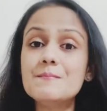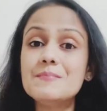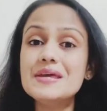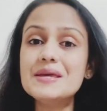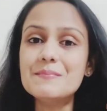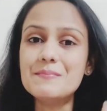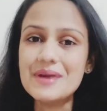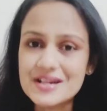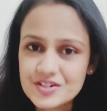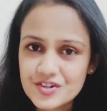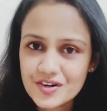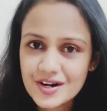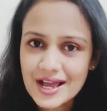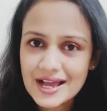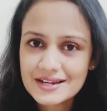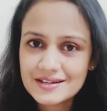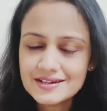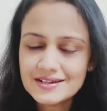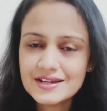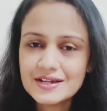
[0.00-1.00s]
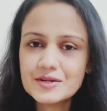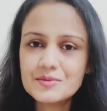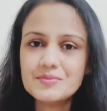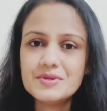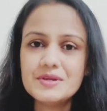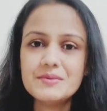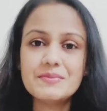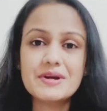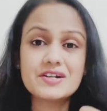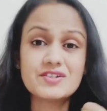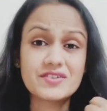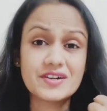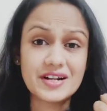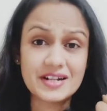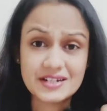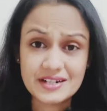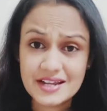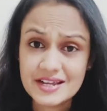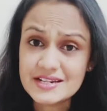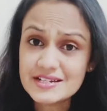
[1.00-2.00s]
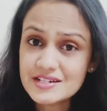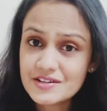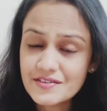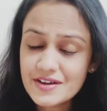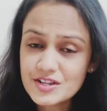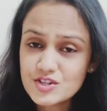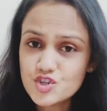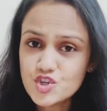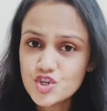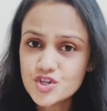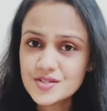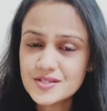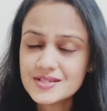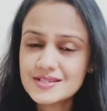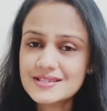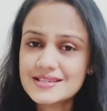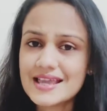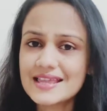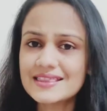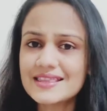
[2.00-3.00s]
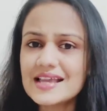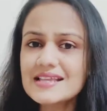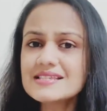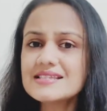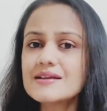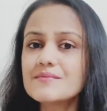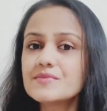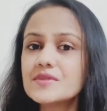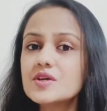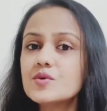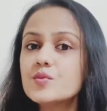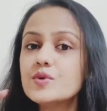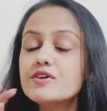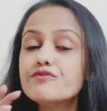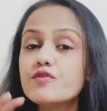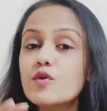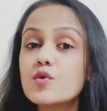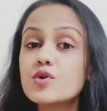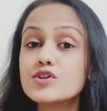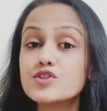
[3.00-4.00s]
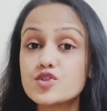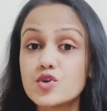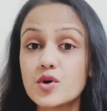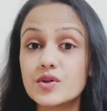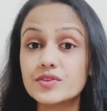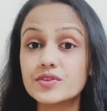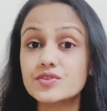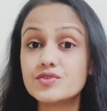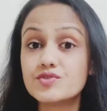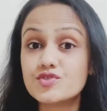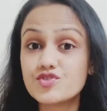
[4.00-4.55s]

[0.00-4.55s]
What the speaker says: be better at it, be better at our interventions, and that's something we focus on,